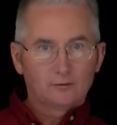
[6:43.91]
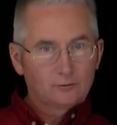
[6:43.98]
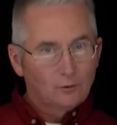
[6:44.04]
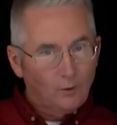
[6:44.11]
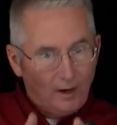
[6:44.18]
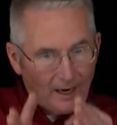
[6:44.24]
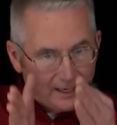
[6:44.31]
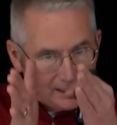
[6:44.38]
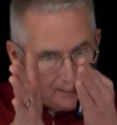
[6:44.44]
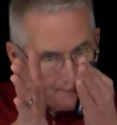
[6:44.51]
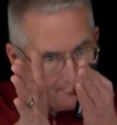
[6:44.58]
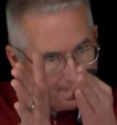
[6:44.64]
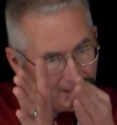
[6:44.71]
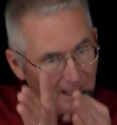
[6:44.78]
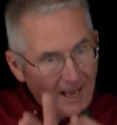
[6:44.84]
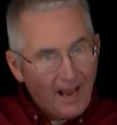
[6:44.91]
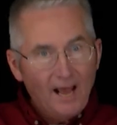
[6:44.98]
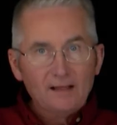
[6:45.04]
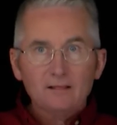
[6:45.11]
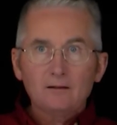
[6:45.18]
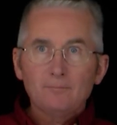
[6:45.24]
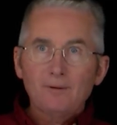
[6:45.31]
So I am
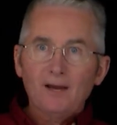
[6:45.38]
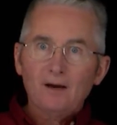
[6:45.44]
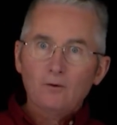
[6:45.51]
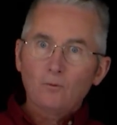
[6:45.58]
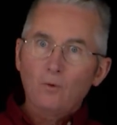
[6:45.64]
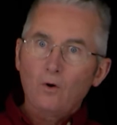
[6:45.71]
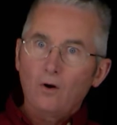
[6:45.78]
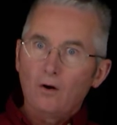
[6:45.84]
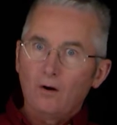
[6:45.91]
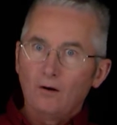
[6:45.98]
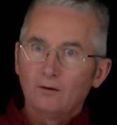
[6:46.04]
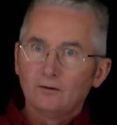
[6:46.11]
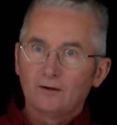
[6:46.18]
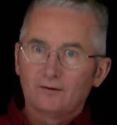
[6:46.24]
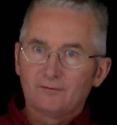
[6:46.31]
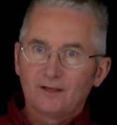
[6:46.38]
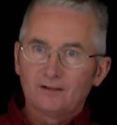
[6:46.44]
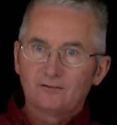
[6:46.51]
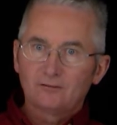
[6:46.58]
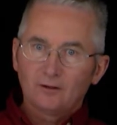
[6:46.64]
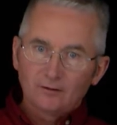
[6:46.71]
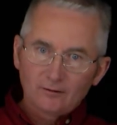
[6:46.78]
at the back wall of that
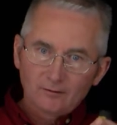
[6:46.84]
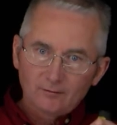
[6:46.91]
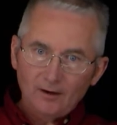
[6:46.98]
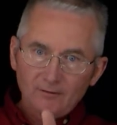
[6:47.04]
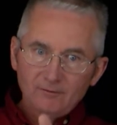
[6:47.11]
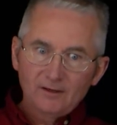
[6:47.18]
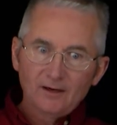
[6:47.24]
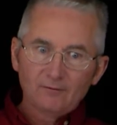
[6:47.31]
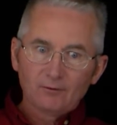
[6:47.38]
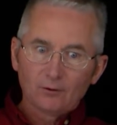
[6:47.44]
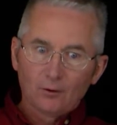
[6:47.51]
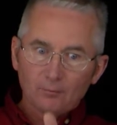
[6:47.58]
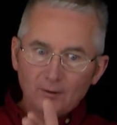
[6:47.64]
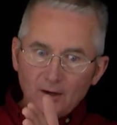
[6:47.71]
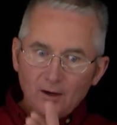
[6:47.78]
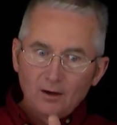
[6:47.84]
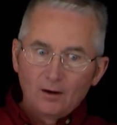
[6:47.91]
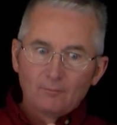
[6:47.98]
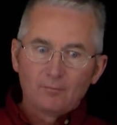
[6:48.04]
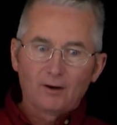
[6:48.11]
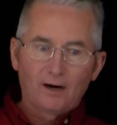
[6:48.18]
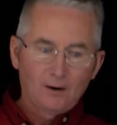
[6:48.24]
center of gravity envelope,
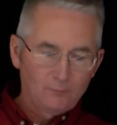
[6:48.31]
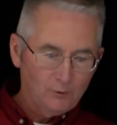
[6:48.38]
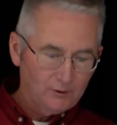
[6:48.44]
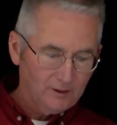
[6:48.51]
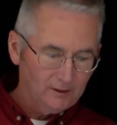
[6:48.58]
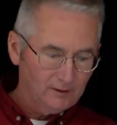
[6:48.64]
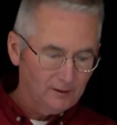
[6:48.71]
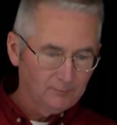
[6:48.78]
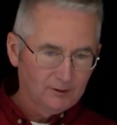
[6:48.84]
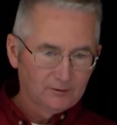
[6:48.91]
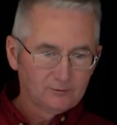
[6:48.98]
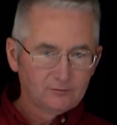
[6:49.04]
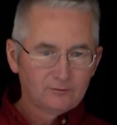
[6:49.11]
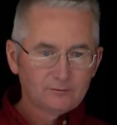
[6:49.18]
but I'm within limits.